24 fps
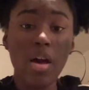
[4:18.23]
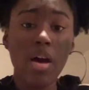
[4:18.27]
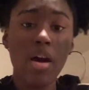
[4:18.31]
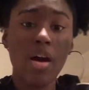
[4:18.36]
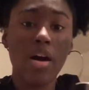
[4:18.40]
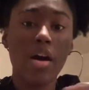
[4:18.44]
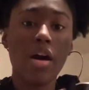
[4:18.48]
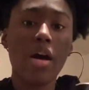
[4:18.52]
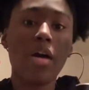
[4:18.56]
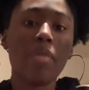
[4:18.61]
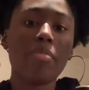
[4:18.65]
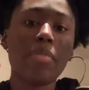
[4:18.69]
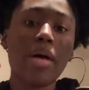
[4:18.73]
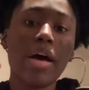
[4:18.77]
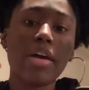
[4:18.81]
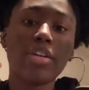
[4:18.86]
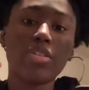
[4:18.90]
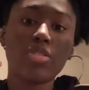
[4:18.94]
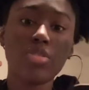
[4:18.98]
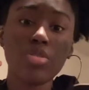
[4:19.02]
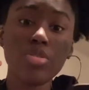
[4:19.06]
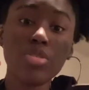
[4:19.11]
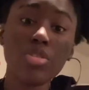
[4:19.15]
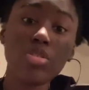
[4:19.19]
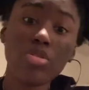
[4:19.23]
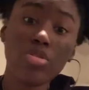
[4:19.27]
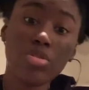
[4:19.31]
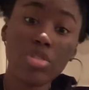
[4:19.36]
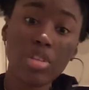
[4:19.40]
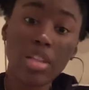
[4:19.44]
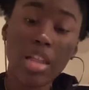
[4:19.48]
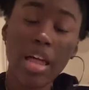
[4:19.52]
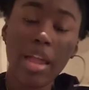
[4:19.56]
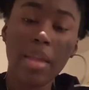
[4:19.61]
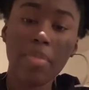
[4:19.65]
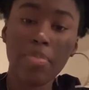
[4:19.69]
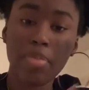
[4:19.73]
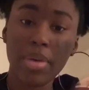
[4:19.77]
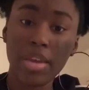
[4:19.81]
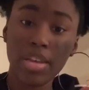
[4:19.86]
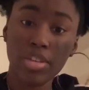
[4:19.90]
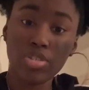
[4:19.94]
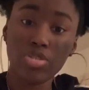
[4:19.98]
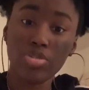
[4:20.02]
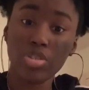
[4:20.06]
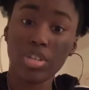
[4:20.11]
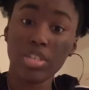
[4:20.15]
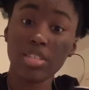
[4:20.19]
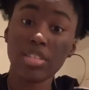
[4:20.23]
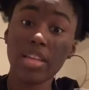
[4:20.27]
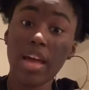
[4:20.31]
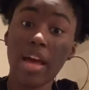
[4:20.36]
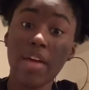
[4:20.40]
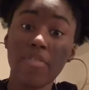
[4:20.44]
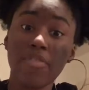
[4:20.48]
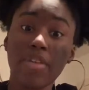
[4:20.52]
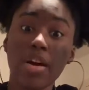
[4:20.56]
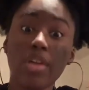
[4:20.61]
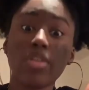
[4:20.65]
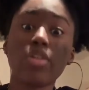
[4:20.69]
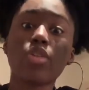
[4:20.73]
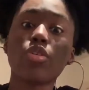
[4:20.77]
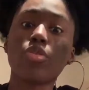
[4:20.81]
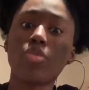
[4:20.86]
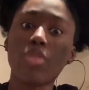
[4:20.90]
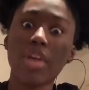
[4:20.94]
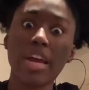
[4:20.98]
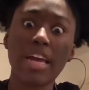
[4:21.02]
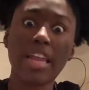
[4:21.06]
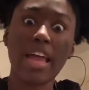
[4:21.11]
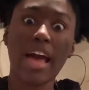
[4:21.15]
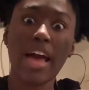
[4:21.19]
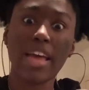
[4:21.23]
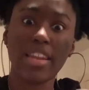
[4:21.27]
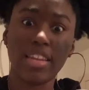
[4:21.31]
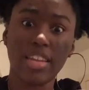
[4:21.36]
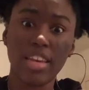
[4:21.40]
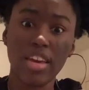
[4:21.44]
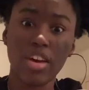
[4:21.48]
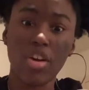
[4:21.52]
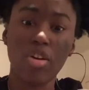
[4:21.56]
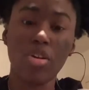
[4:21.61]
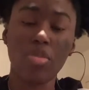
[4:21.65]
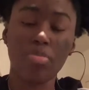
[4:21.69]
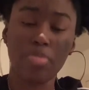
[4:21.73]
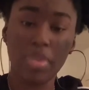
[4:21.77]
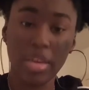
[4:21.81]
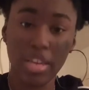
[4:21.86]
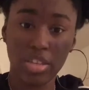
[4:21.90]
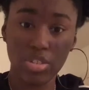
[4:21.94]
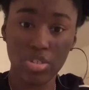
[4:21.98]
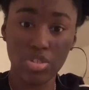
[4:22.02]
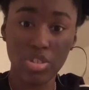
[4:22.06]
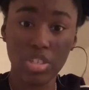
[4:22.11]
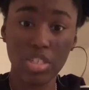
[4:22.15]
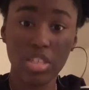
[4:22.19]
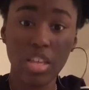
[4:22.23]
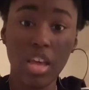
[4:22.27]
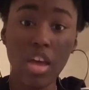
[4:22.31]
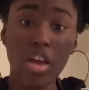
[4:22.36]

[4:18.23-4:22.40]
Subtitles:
I do use a lot of Pinterest. I found a great idea on Pinterest.